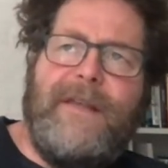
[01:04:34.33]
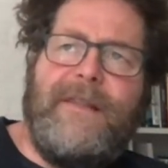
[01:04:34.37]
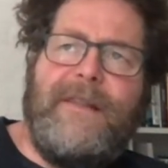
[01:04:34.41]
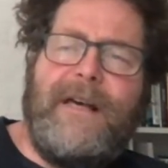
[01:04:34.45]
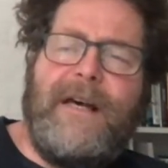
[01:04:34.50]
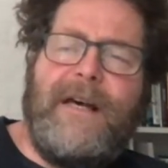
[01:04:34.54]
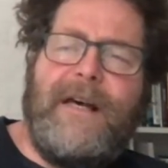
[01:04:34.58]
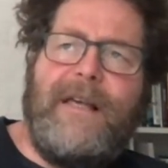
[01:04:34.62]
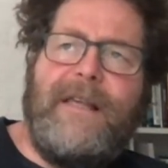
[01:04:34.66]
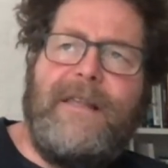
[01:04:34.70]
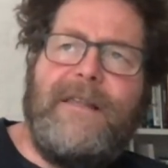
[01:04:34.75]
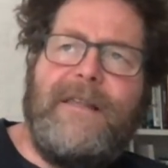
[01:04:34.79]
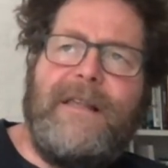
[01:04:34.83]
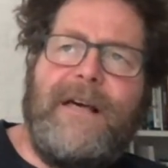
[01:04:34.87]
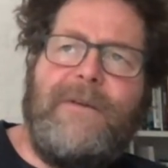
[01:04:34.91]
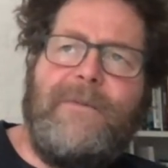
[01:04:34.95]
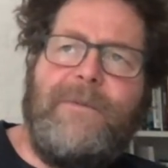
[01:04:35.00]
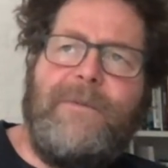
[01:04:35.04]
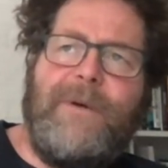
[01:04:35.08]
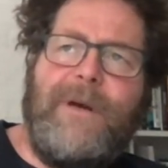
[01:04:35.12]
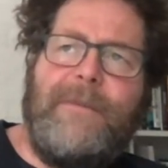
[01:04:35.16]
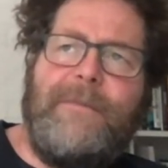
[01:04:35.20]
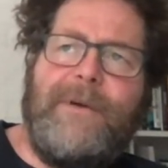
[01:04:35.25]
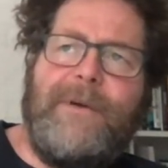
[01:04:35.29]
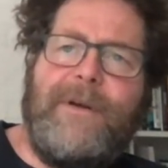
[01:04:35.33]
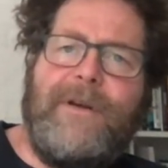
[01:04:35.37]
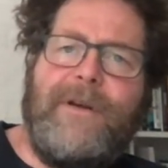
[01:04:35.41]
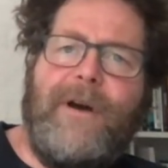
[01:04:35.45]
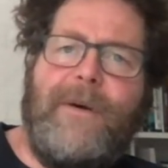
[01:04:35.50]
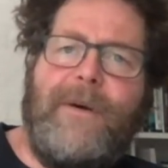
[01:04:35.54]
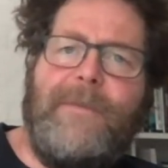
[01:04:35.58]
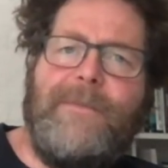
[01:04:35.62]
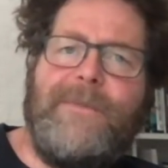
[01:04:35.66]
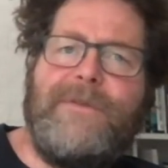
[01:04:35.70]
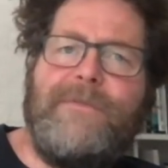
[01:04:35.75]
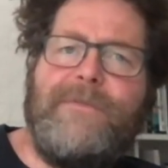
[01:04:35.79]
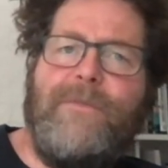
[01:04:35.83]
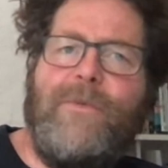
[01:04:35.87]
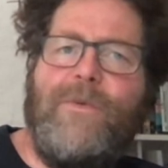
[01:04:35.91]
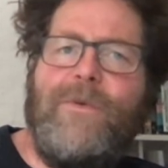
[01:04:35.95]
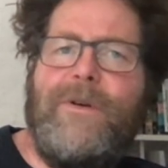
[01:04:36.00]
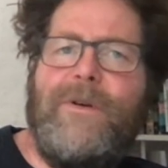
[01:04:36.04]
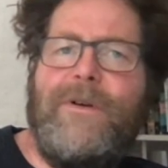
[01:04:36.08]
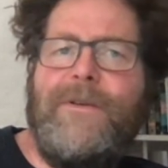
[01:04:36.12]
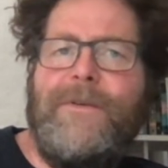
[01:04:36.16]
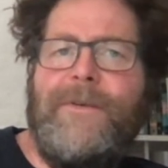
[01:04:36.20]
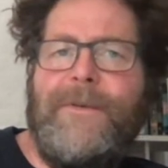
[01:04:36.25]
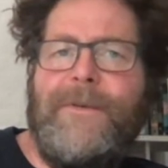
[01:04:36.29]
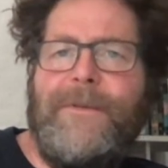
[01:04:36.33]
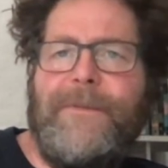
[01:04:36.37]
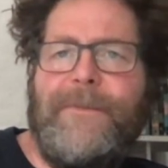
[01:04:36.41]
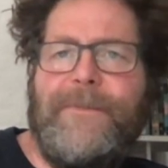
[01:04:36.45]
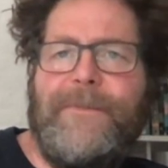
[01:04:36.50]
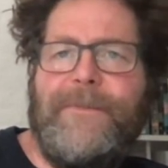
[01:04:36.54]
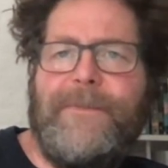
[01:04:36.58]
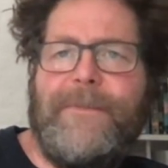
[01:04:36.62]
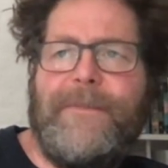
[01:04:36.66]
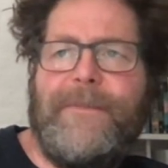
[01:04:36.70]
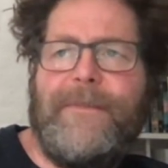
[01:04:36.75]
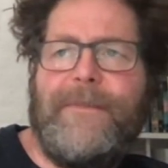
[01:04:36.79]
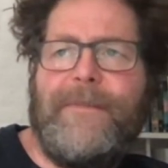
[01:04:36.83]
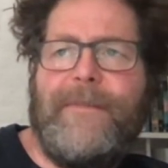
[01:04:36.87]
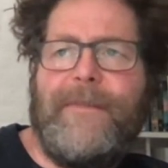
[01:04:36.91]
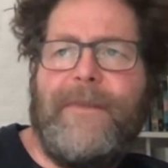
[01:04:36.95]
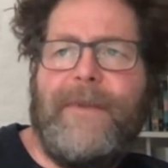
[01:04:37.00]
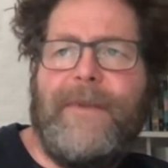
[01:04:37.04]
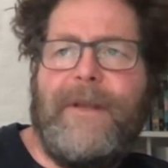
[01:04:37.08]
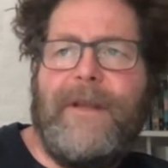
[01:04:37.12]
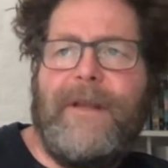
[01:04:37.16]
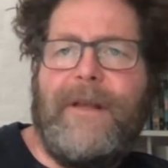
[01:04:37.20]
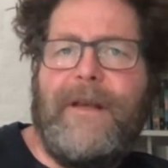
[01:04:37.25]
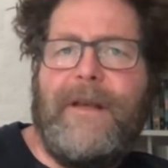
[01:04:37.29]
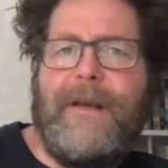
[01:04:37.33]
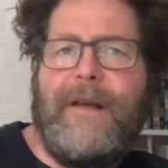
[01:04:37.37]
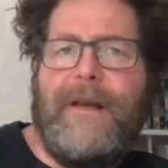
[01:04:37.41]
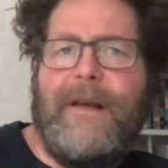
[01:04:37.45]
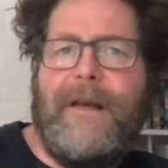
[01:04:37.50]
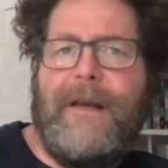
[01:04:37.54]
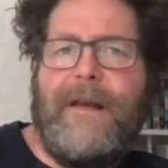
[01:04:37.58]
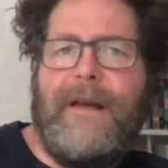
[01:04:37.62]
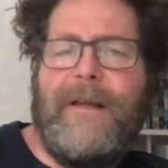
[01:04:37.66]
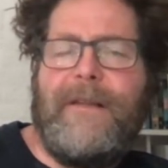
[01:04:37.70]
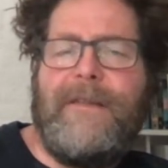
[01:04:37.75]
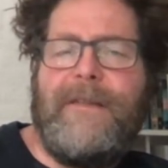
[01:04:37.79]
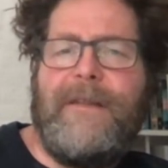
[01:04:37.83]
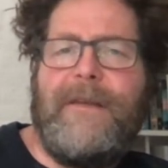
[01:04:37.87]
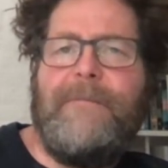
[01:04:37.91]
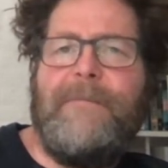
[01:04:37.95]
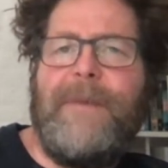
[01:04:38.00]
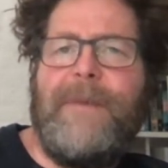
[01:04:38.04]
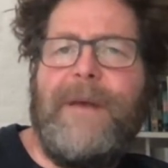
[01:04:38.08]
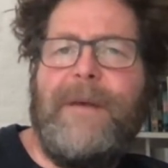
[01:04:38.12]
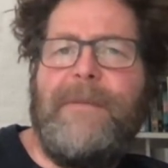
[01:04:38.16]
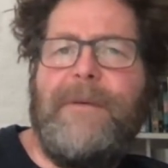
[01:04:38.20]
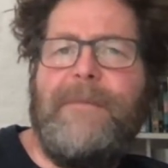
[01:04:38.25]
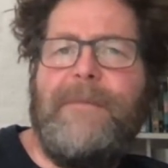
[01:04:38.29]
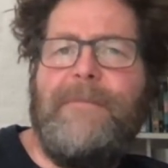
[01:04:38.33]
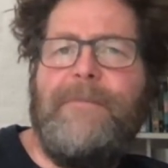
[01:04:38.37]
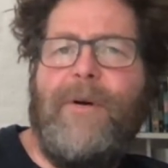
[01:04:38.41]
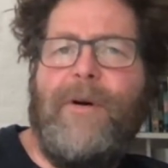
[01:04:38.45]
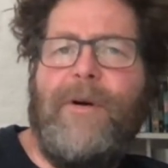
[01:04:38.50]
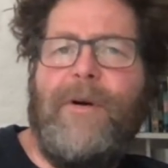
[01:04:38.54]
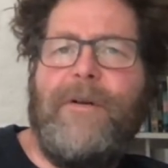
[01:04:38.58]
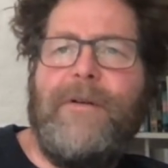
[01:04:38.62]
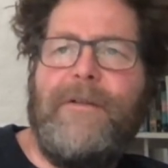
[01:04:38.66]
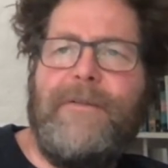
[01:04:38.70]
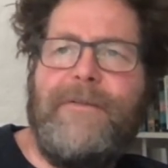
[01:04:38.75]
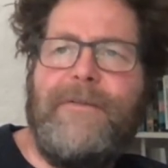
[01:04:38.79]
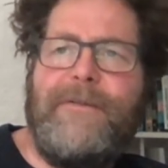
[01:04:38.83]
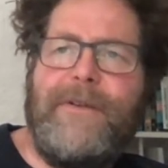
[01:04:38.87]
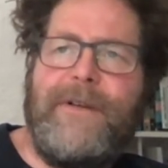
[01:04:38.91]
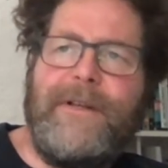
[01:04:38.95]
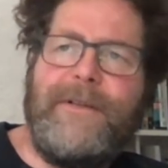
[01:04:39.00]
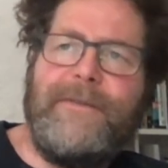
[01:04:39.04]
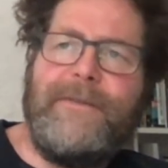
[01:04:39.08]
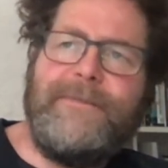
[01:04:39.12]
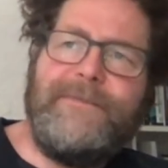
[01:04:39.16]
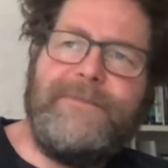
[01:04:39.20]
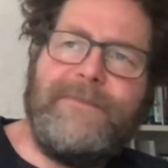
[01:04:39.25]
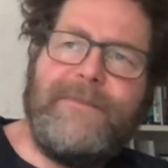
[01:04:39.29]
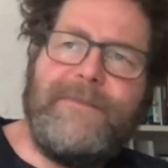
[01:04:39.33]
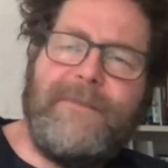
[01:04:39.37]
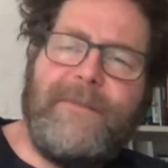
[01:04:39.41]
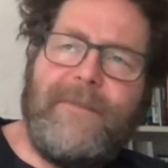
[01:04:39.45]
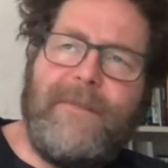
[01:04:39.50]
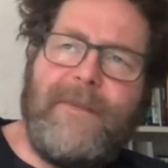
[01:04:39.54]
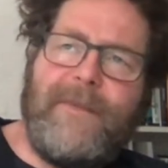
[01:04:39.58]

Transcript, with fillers: in that in that way becomes more I think maybe part of um,